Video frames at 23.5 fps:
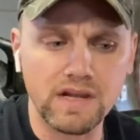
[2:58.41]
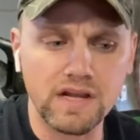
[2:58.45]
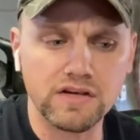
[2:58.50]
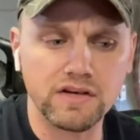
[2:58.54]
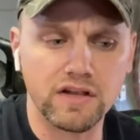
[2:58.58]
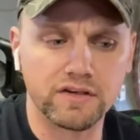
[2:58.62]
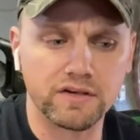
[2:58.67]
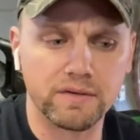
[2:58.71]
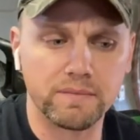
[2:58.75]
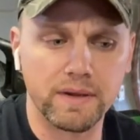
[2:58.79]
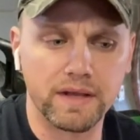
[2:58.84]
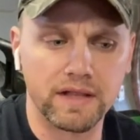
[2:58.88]
It
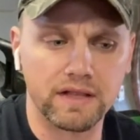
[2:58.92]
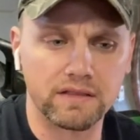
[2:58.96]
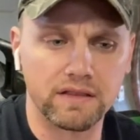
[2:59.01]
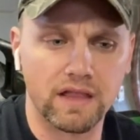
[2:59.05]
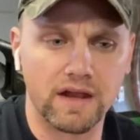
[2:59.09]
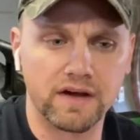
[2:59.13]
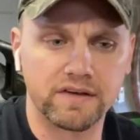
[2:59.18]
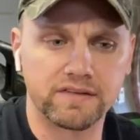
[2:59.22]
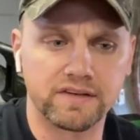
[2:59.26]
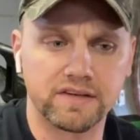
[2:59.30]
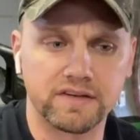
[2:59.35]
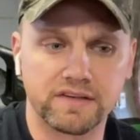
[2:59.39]
doesn't make a
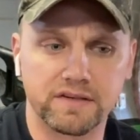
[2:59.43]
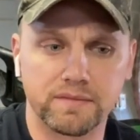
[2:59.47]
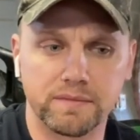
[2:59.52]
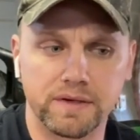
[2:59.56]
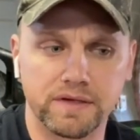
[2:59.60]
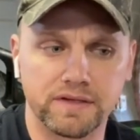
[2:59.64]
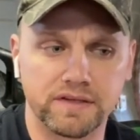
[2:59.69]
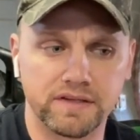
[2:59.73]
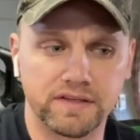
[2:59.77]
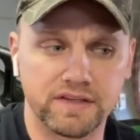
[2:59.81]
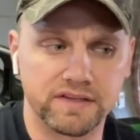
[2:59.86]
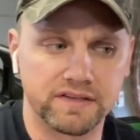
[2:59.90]
lot of sense to
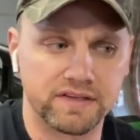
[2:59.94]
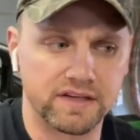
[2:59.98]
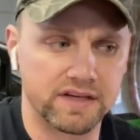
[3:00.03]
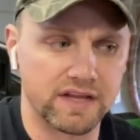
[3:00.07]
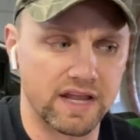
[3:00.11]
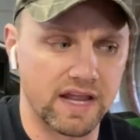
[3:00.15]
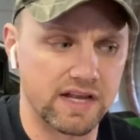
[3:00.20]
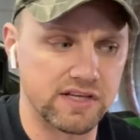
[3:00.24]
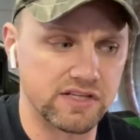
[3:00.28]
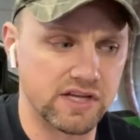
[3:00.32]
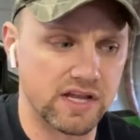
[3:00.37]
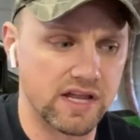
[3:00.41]
me to
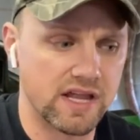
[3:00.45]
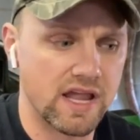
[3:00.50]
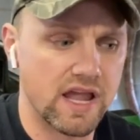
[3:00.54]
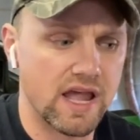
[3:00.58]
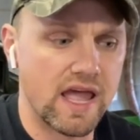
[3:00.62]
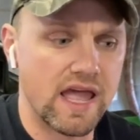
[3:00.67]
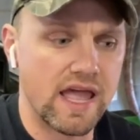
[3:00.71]
disengage it.